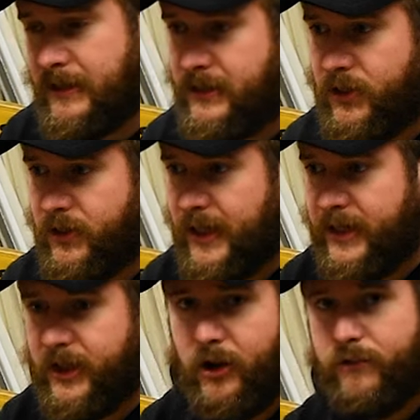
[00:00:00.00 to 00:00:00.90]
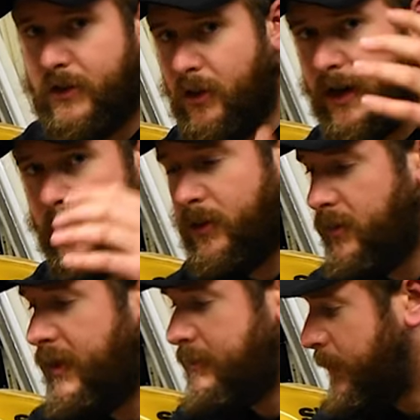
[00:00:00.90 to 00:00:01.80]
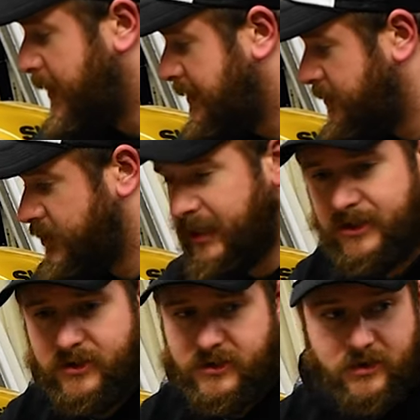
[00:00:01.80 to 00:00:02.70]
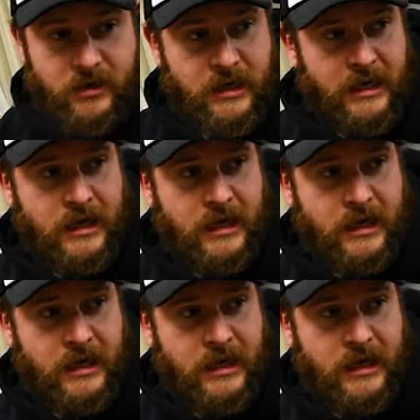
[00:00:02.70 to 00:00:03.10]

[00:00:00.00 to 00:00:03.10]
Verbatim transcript: So you know, if you know anyone who likes bikes or Gixxers or